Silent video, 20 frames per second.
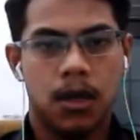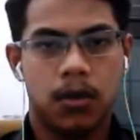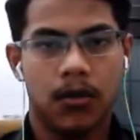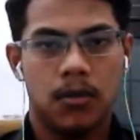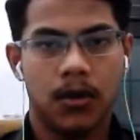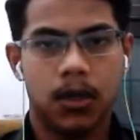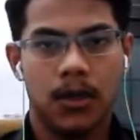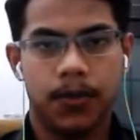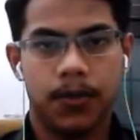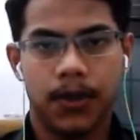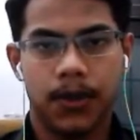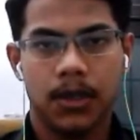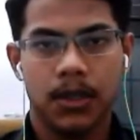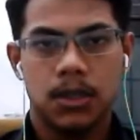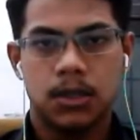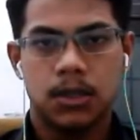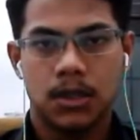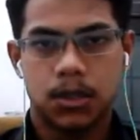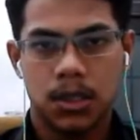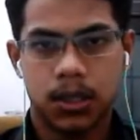will be
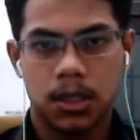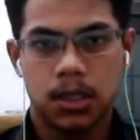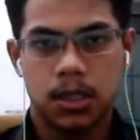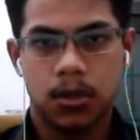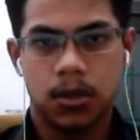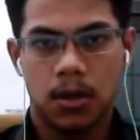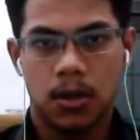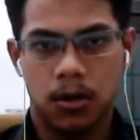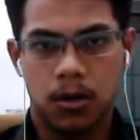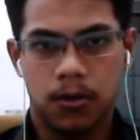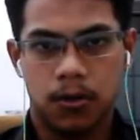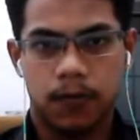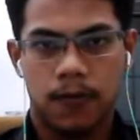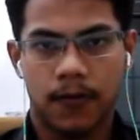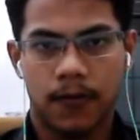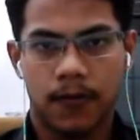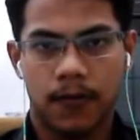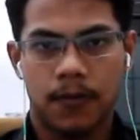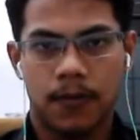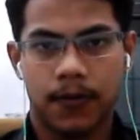turned off.
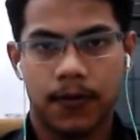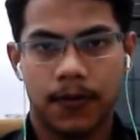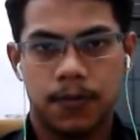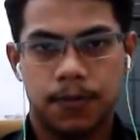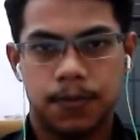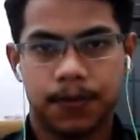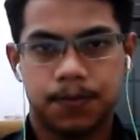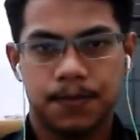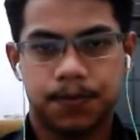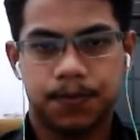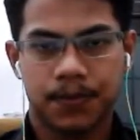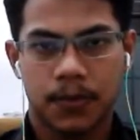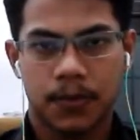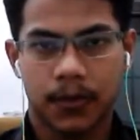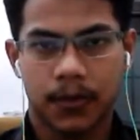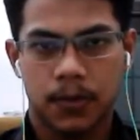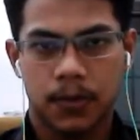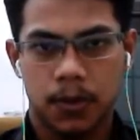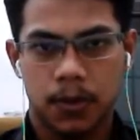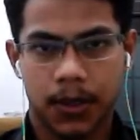
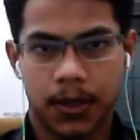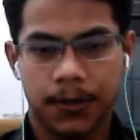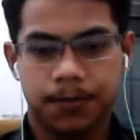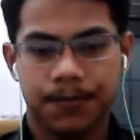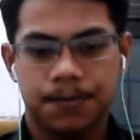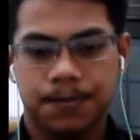Okay.